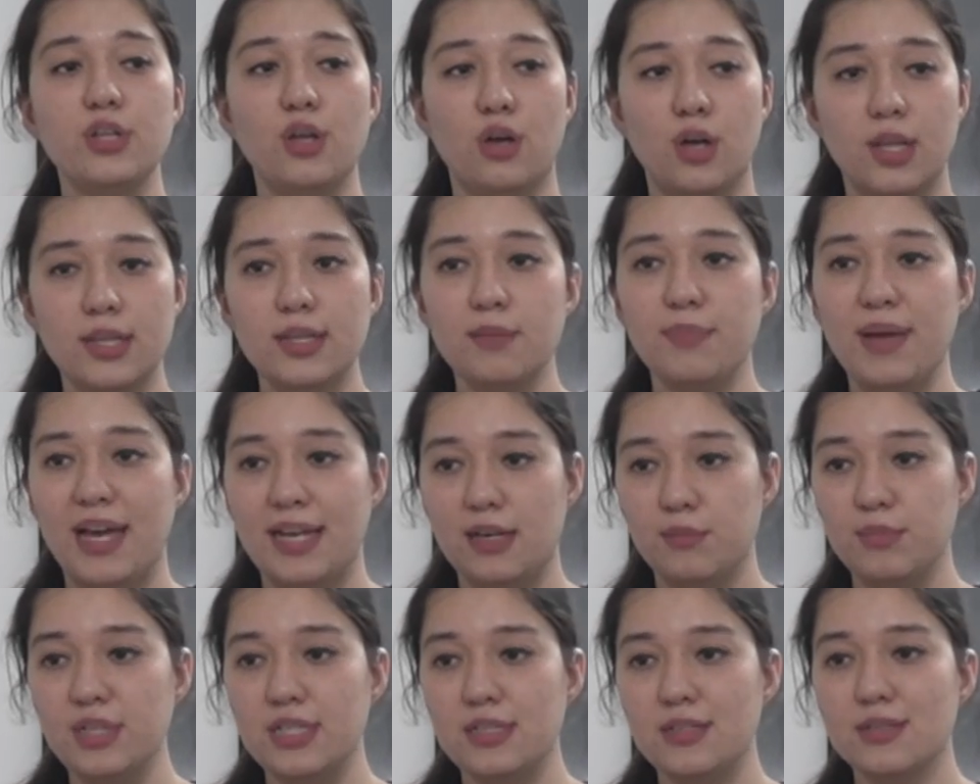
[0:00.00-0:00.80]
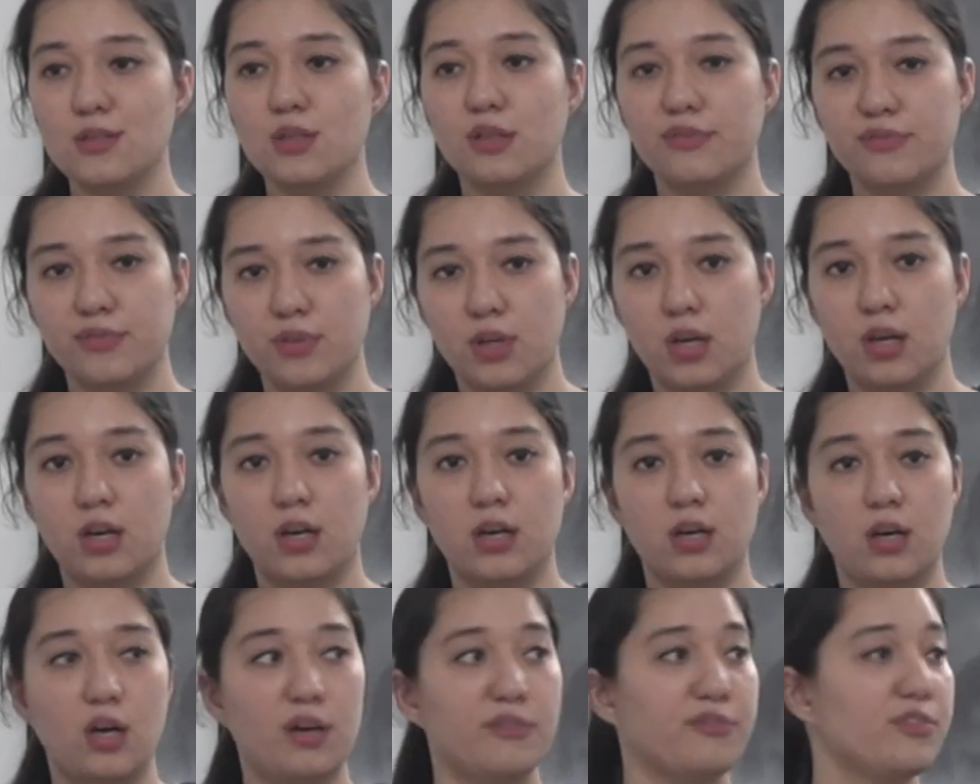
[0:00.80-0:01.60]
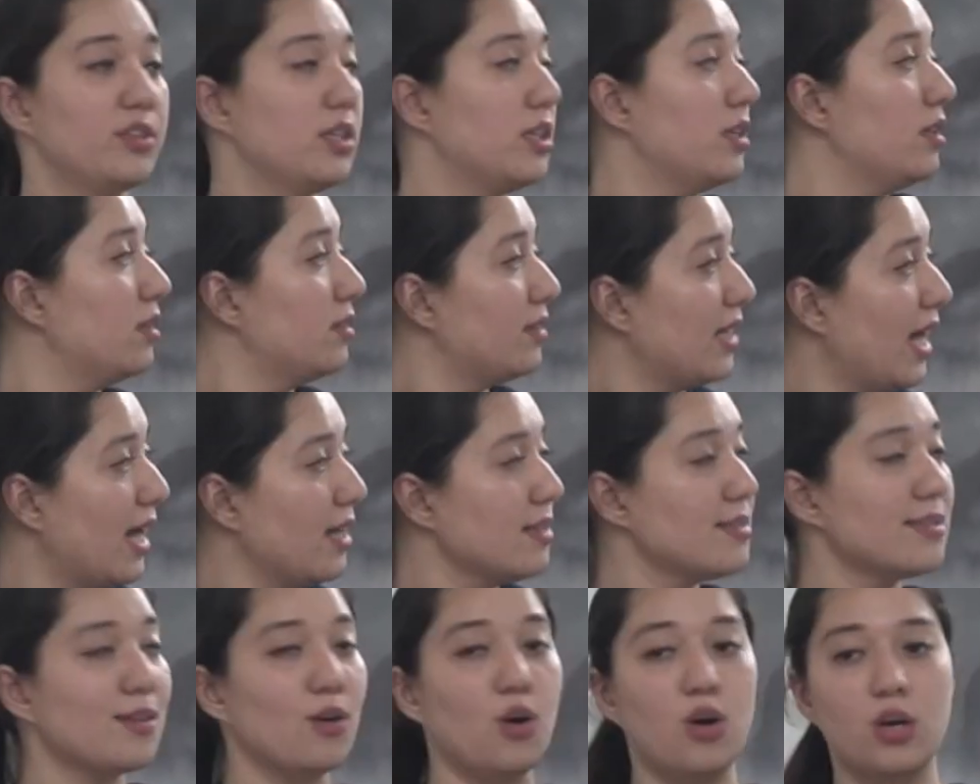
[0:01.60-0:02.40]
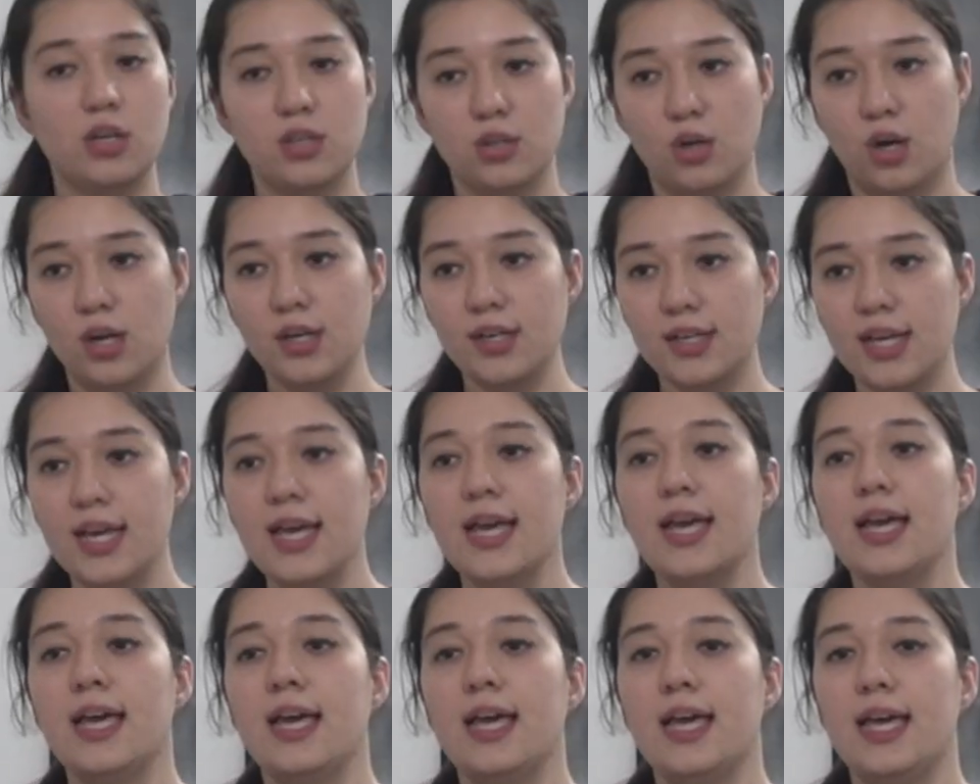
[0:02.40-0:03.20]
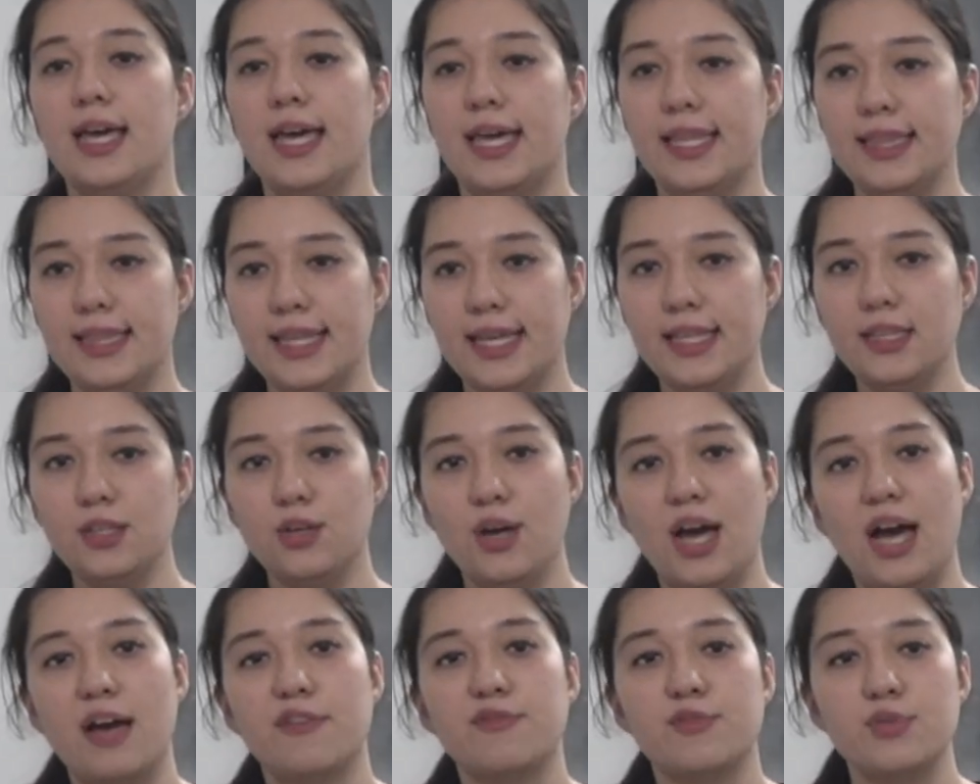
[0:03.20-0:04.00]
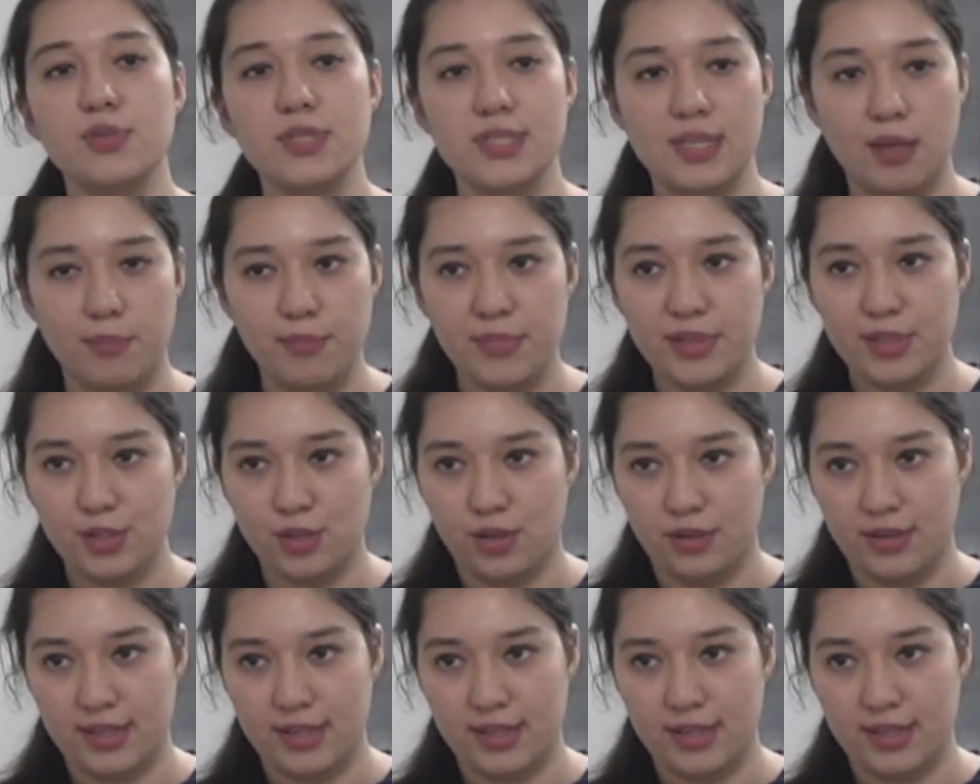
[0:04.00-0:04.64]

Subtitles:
all the parameters of the task or not? And then you have to submit your